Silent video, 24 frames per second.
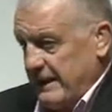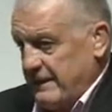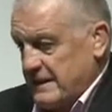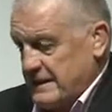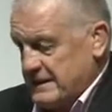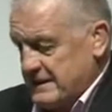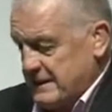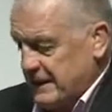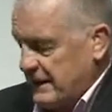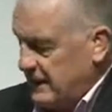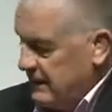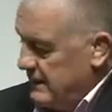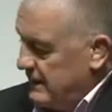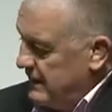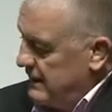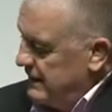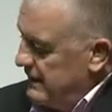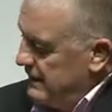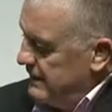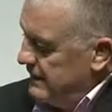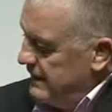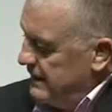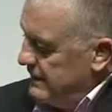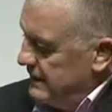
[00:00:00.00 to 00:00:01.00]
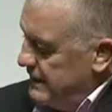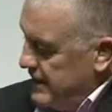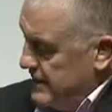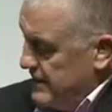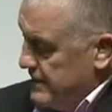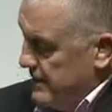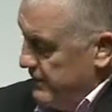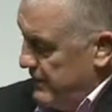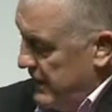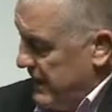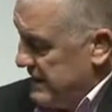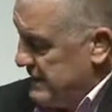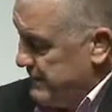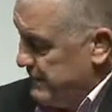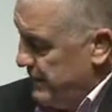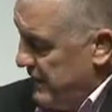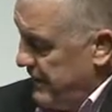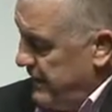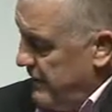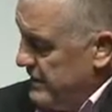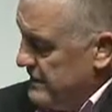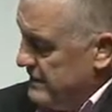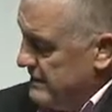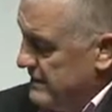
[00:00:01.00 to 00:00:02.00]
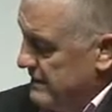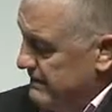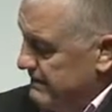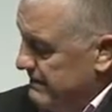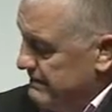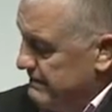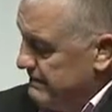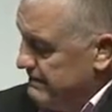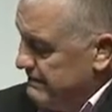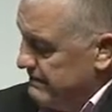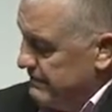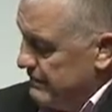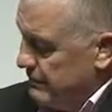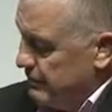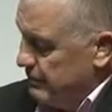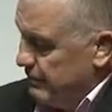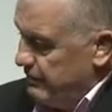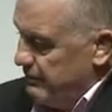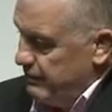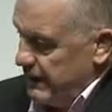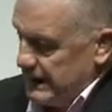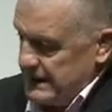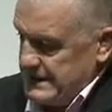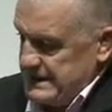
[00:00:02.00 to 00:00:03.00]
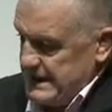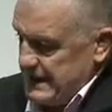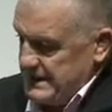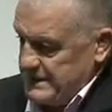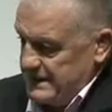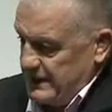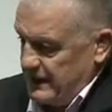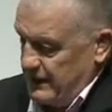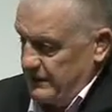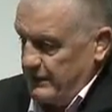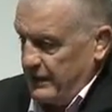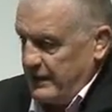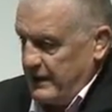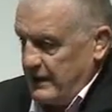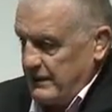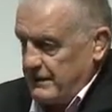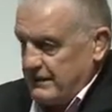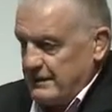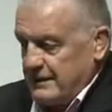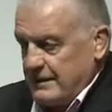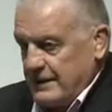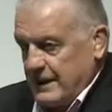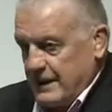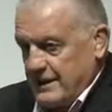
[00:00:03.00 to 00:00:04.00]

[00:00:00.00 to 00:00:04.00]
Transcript: There's the customer experience. Fantastic. I mean, the